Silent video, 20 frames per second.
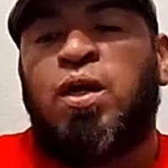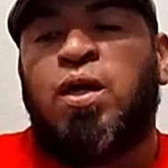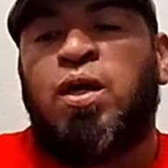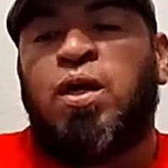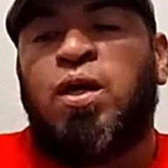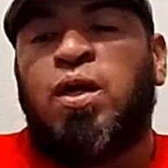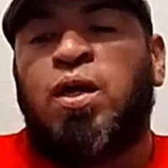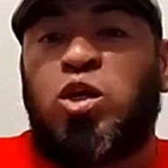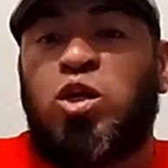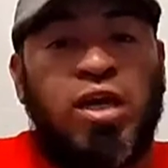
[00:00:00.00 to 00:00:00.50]
And of
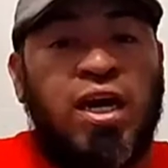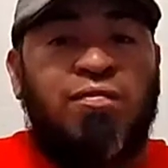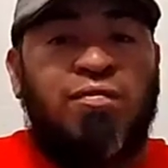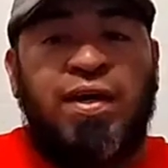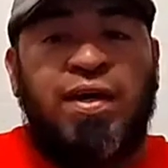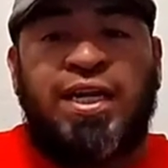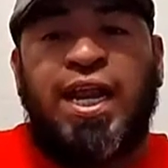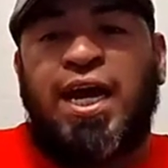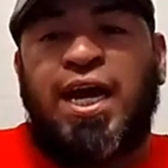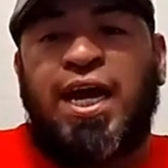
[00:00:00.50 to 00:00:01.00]
course, I know I
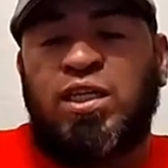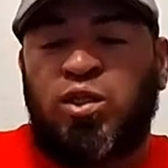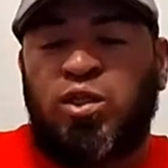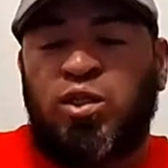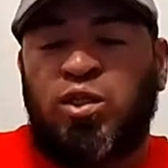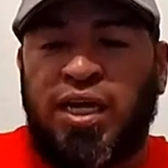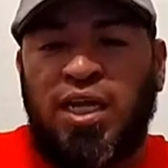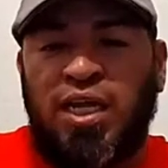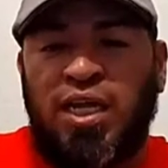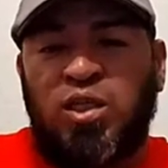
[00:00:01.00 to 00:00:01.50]
know you have
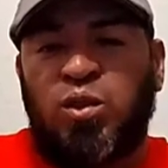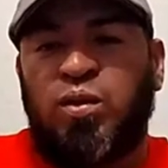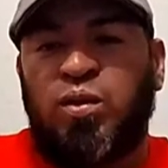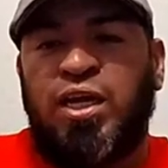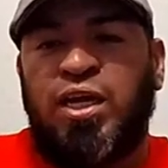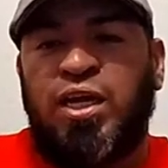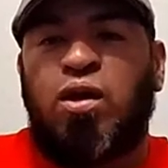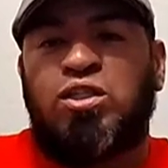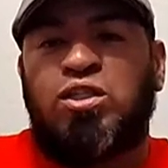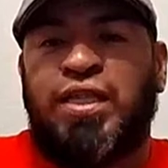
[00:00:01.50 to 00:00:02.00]
a class you
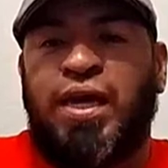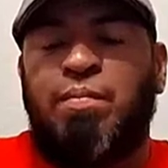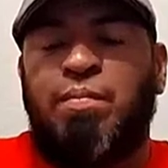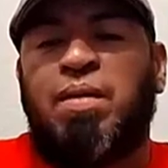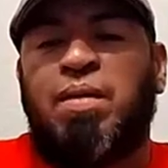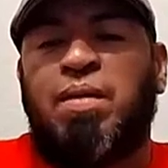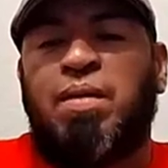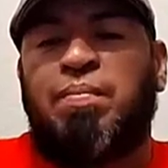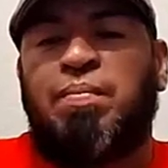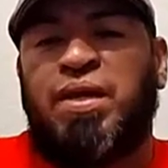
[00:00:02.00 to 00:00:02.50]
got to do
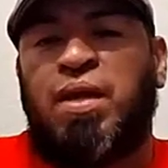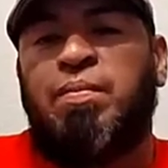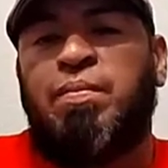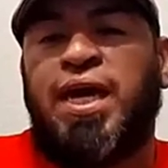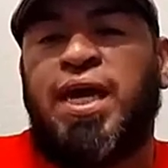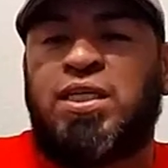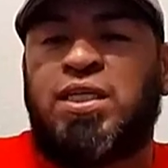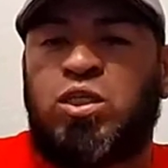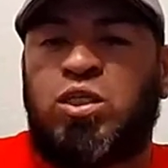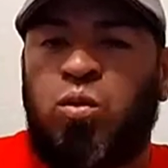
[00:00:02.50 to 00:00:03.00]
later on today,
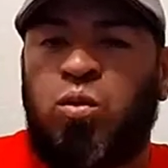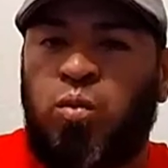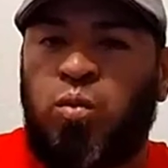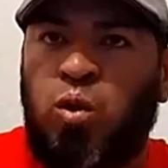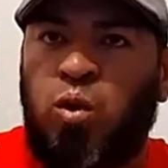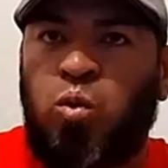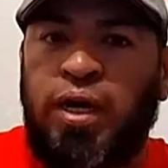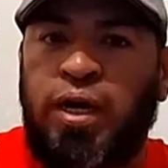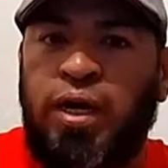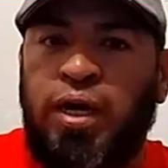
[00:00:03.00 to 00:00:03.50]
man. But let me
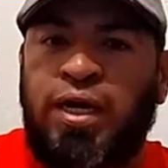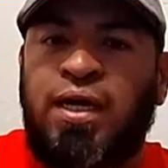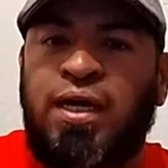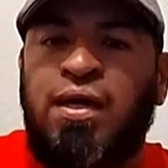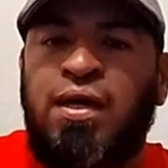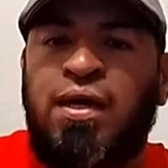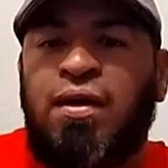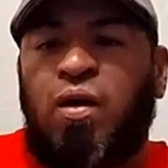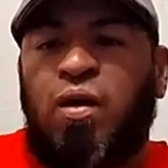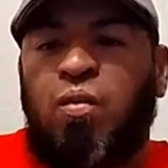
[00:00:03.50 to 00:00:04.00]
ask you real
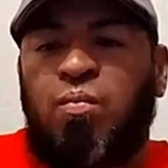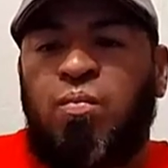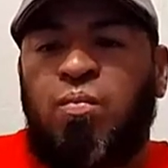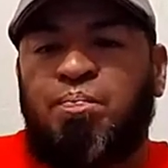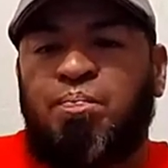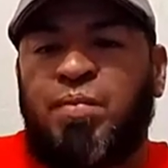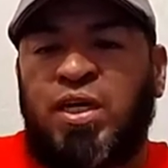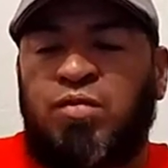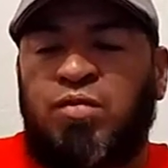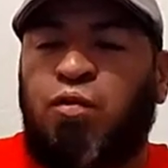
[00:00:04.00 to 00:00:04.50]
quick.
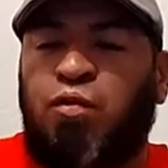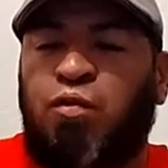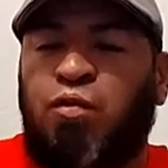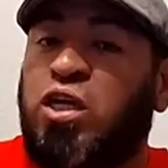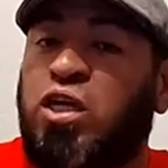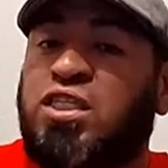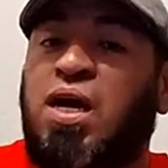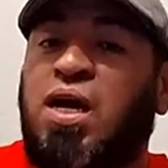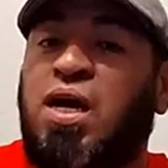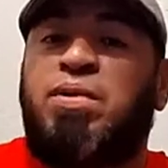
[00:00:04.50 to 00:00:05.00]
Uh,
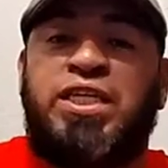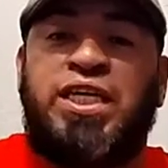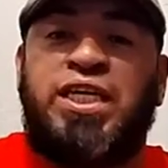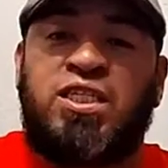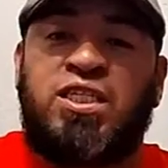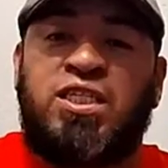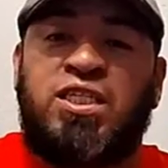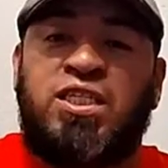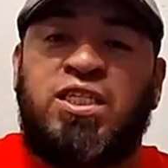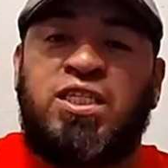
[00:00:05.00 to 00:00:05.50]
as
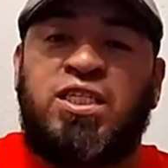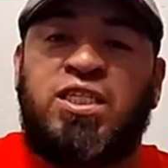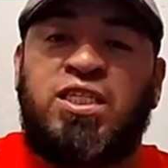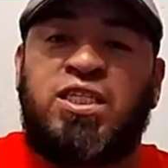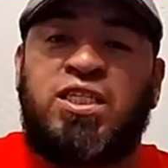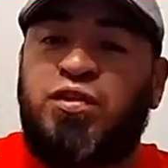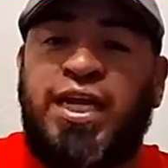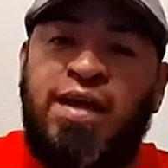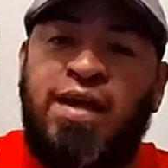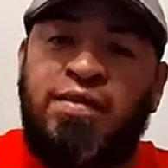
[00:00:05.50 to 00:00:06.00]
far as
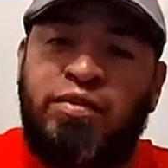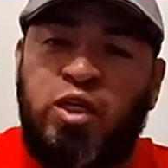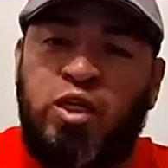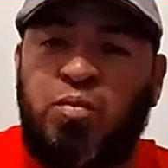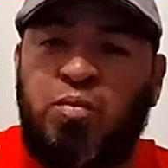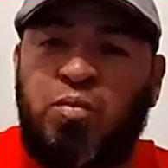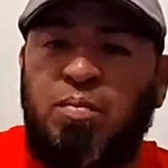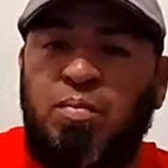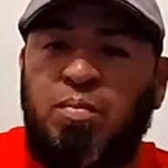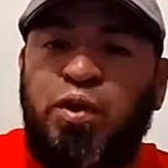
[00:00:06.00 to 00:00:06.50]
competition, man,
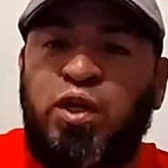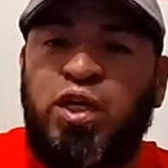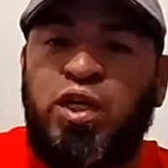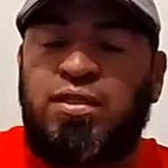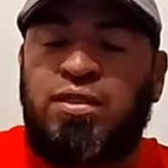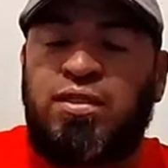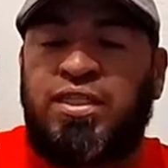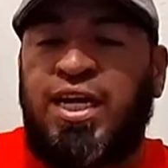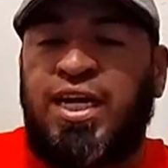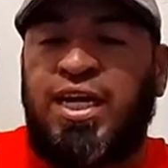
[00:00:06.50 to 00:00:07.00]
you stayed out
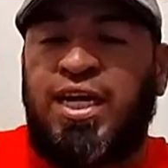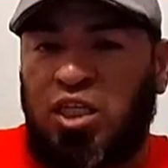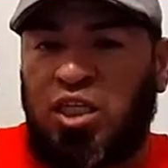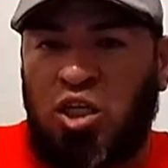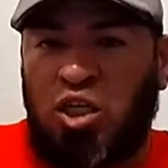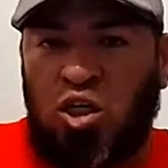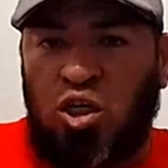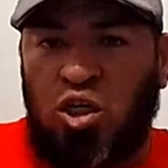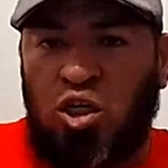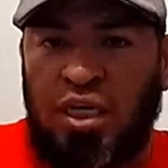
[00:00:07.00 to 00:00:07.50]
there. You've been
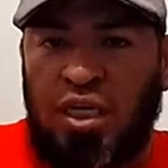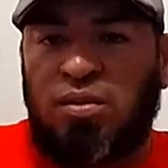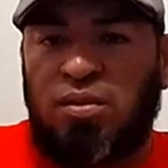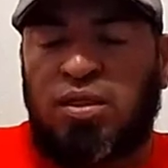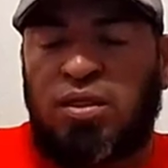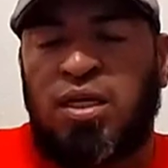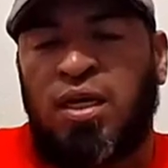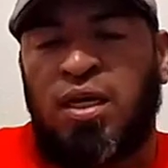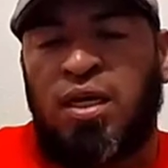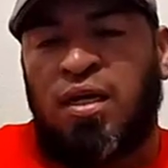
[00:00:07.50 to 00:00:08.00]
putting
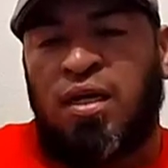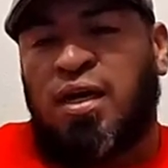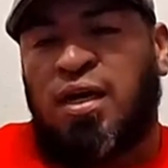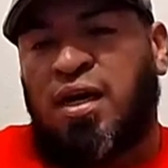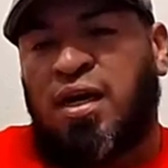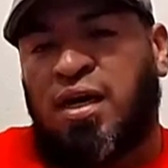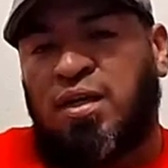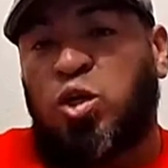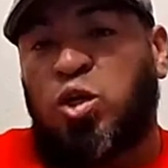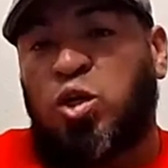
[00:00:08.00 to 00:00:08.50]
testing your
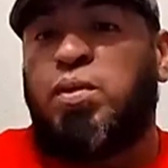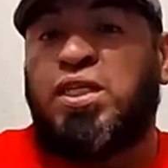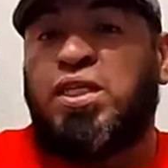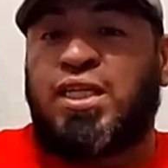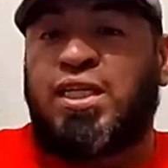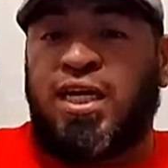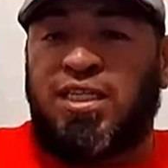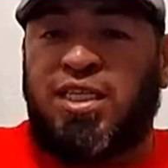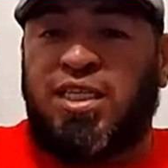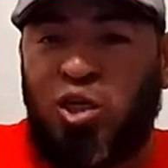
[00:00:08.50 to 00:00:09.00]
skills.
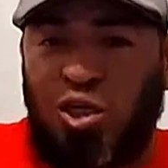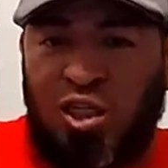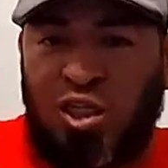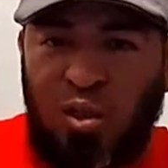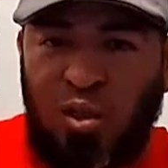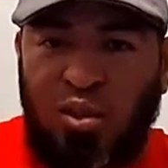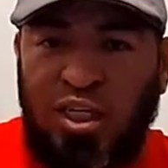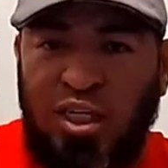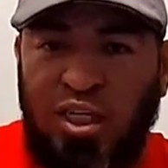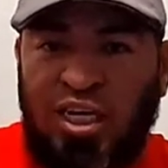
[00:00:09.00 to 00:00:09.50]
Uh, you'll
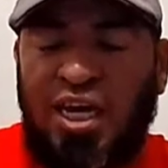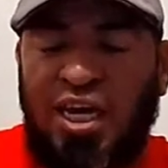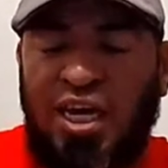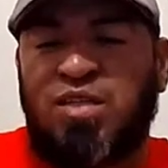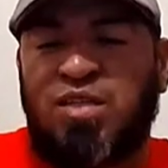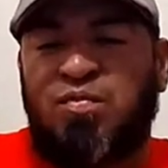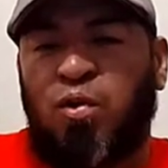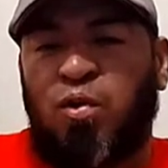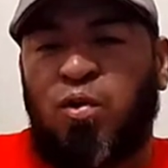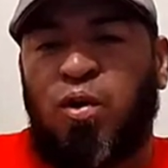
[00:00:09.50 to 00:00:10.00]
be testing
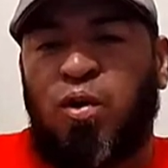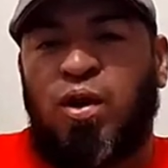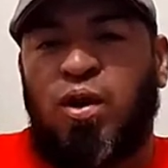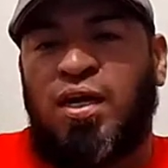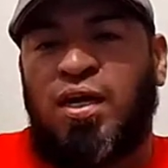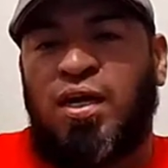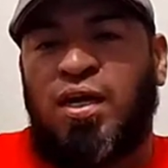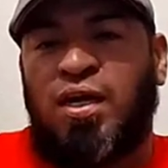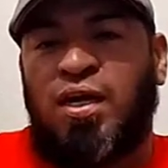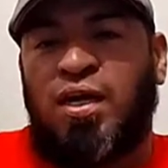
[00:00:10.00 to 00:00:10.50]
your skills
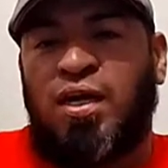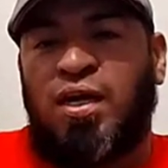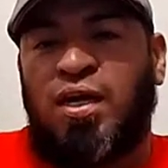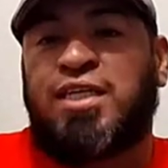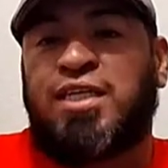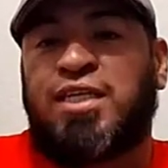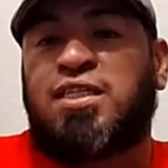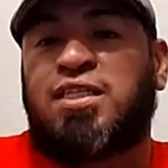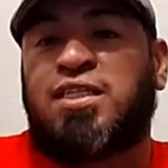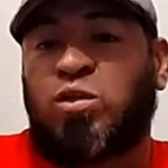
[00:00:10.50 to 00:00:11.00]
again
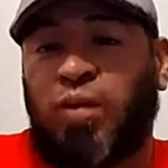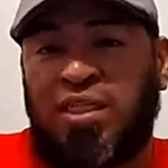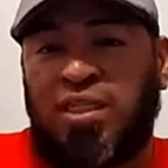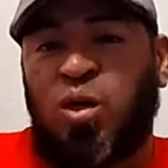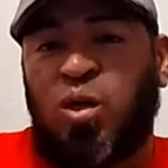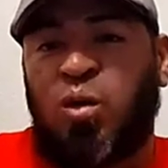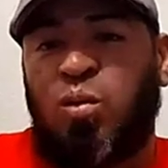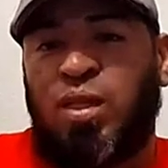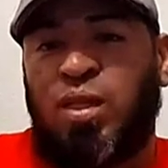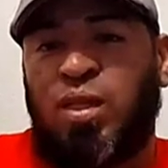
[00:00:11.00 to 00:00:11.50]
for uh,
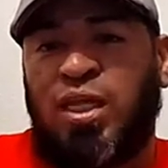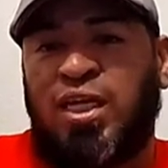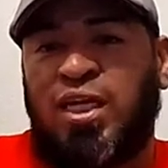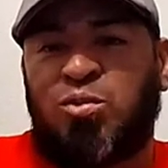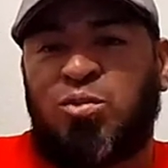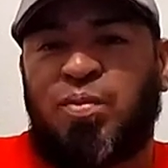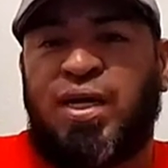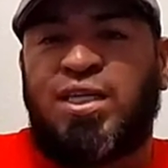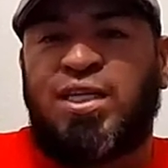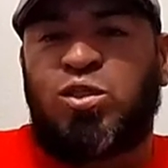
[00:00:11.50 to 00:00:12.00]
Texas Catch
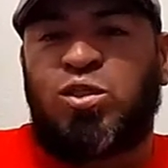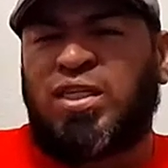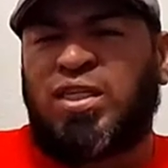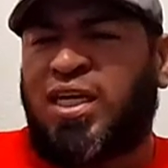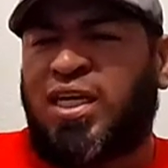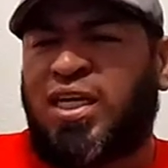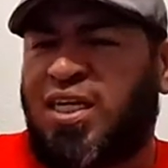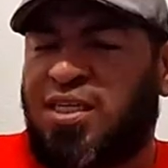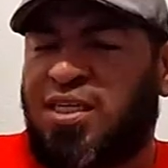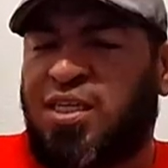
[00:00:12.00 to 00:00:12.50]
Wrestling
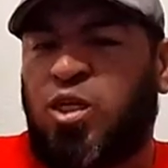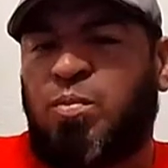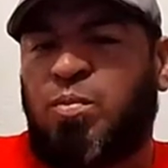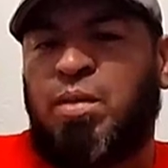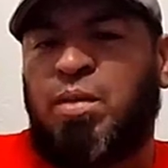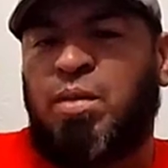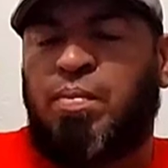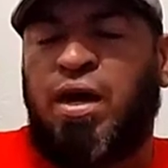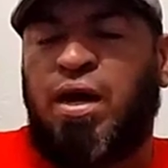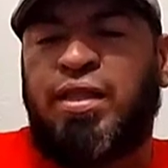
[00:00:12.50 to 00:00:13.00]
Coalition, man. So
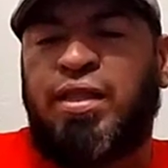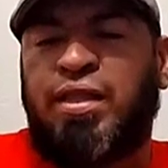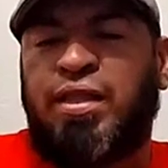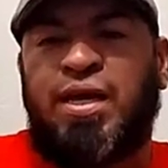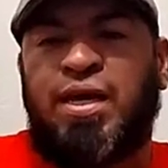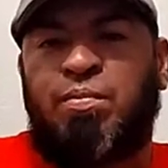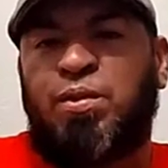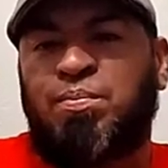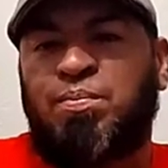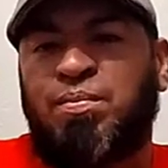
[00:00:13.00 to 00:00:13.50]
tell us a little
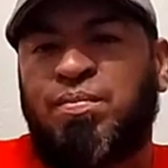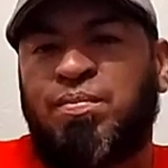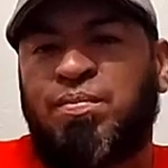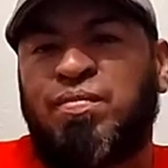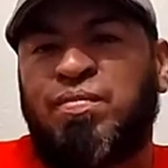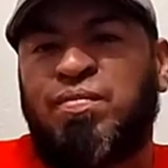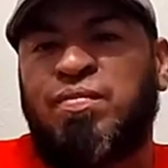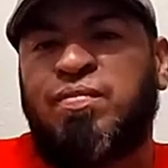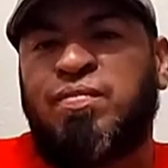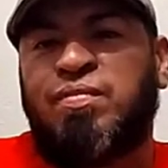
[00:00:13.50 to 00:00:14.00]
bit about that,
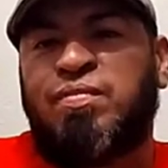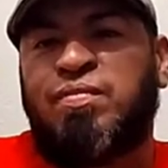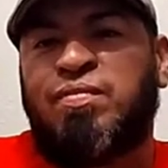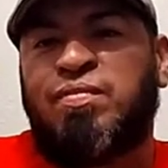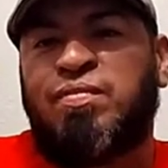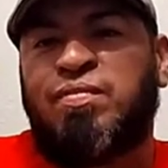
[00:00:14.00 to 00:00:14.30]
bro.